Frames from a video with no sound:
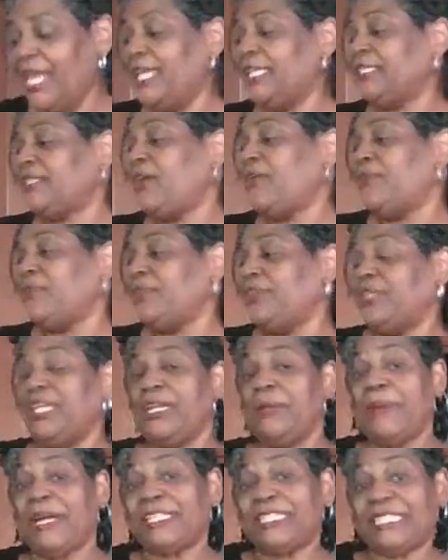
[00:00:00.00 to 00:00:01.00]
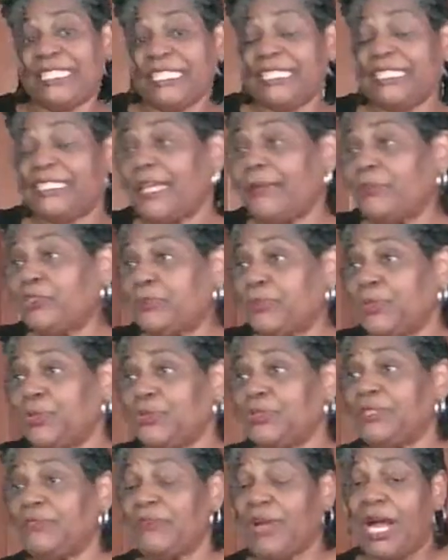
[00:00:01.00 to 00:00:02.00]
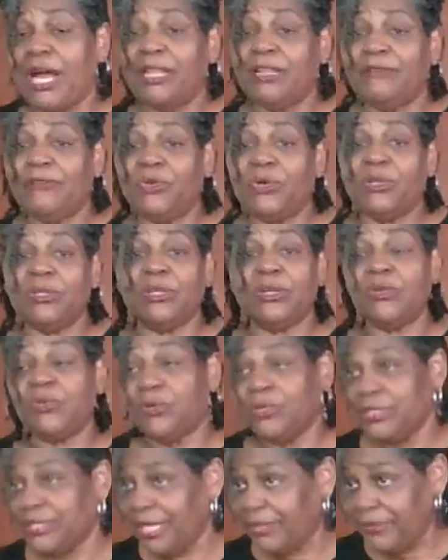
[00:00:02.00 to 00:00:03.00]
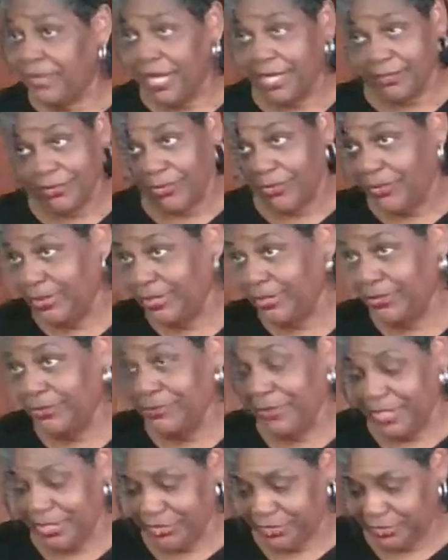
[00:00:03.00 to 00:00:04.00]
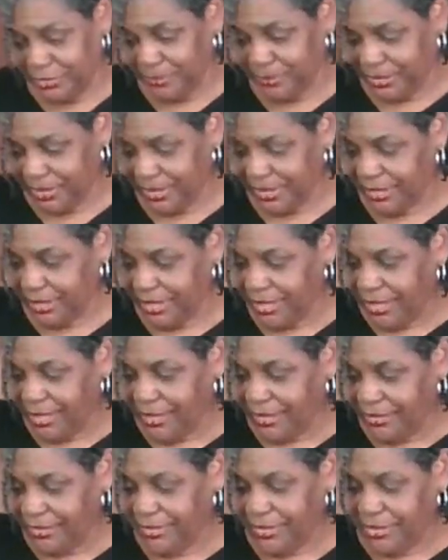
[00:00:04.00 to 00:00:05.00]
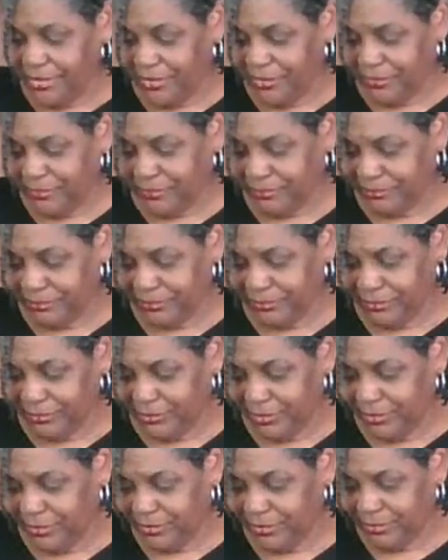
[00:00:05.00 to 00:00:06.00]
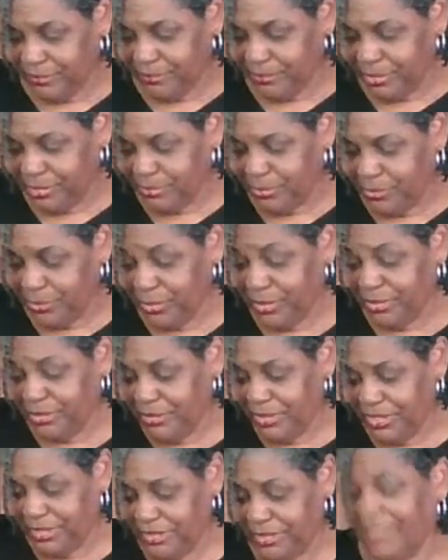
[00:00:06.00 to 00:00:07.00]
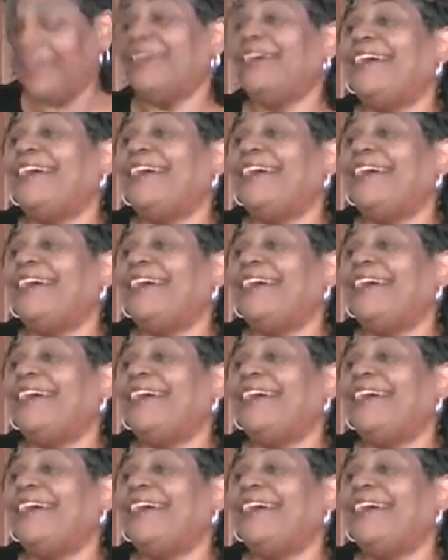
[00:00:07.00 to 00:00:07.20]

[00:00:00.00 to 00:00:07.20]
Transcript: So you need about six tablespoons of olive oil. Of course, I'm not going to measure, but, you know, just pour some in.